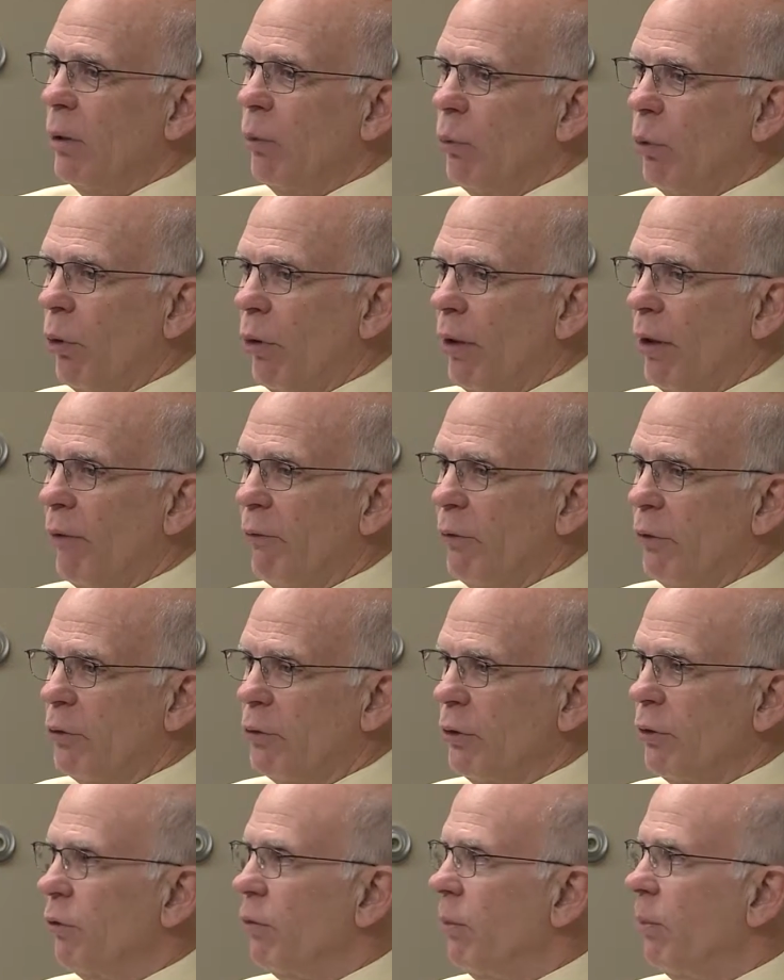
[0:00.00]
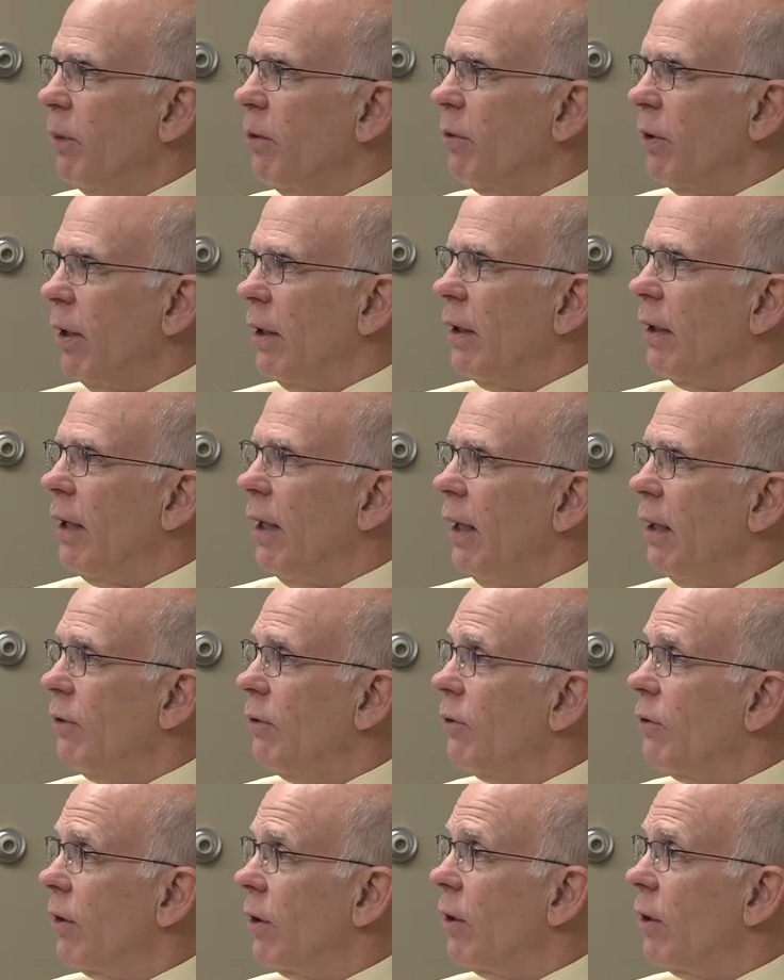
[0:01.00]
were officials from the state of Kansas,